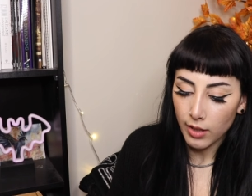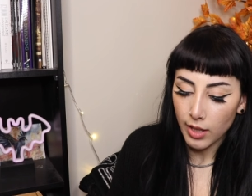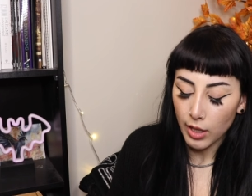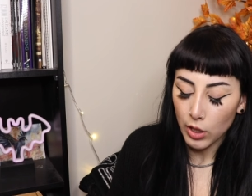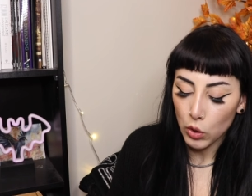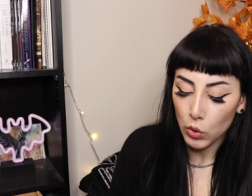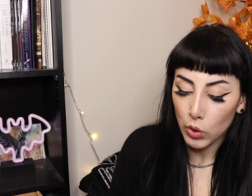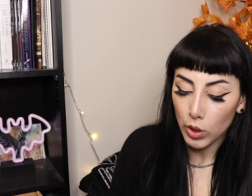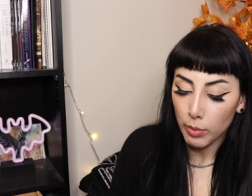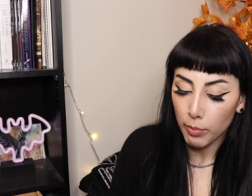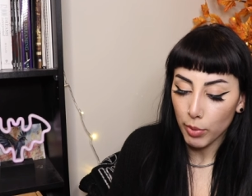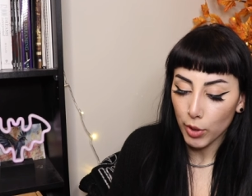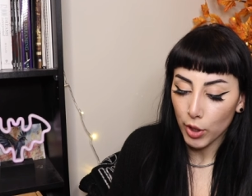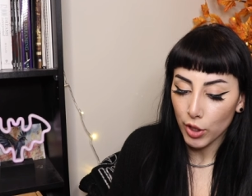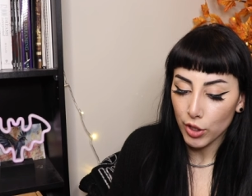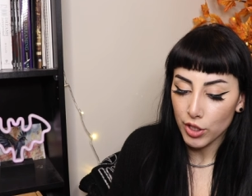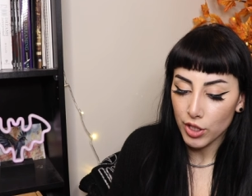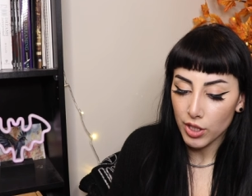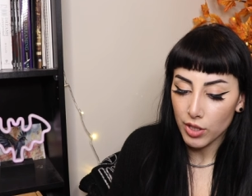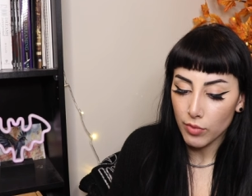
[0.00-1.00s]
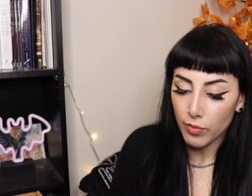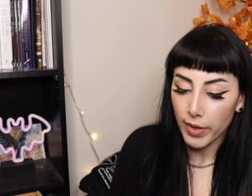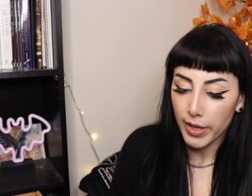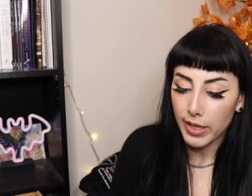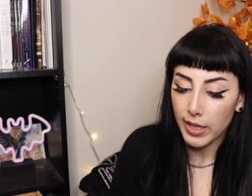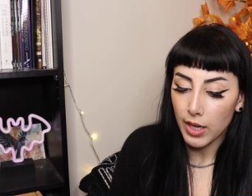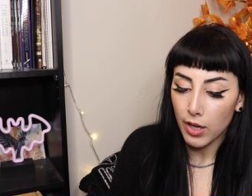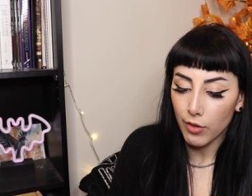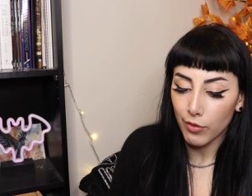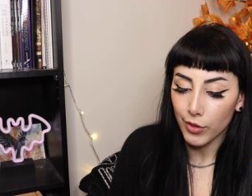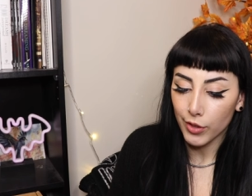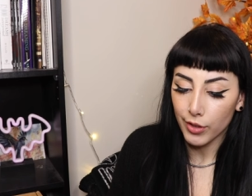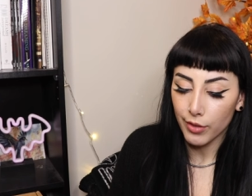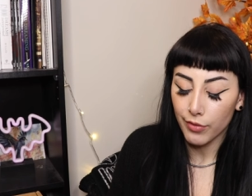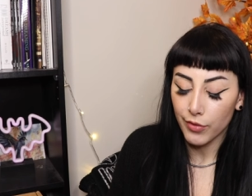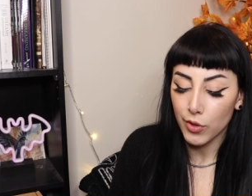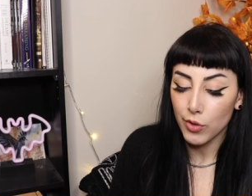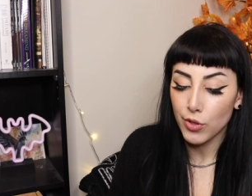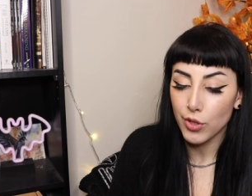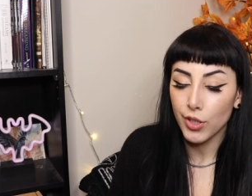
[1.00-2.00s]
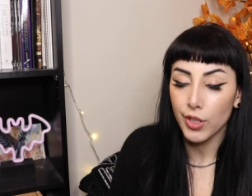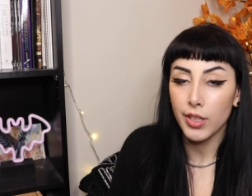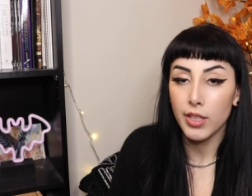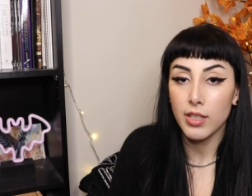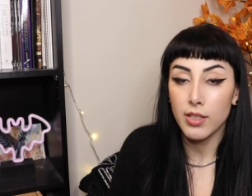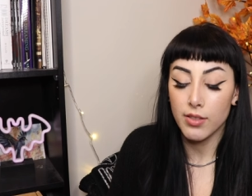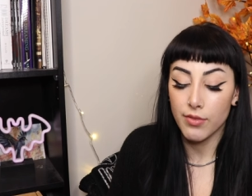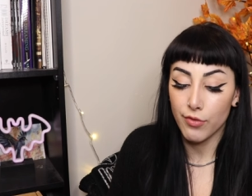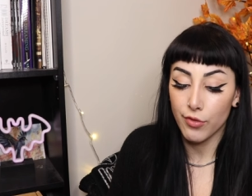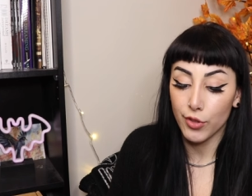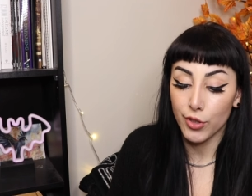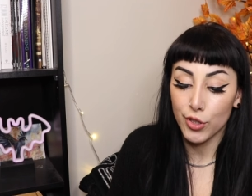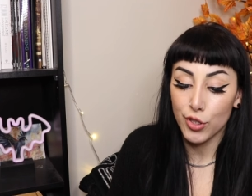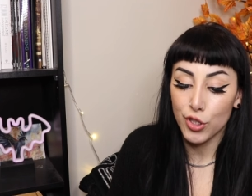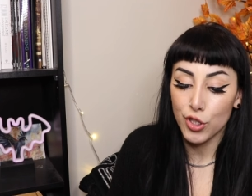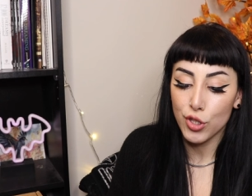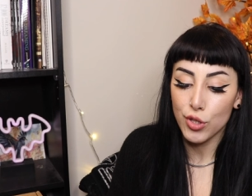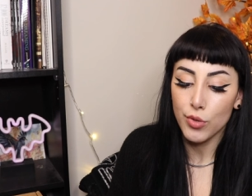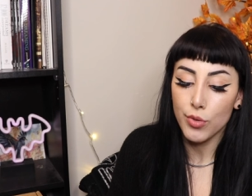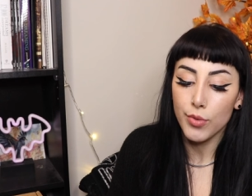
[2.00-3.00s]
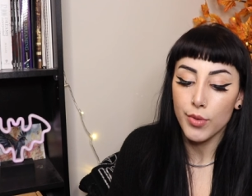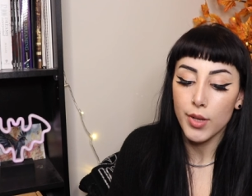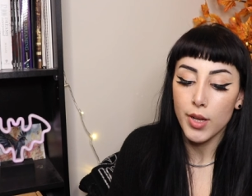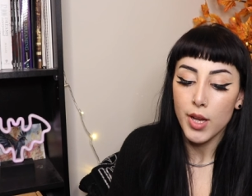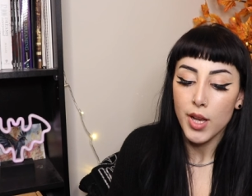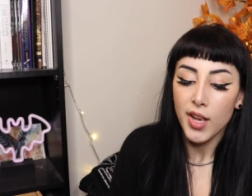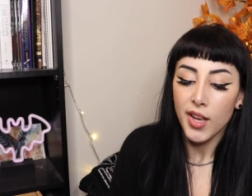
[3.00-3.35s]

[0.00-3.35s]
that you can purchase right now for the future is for June.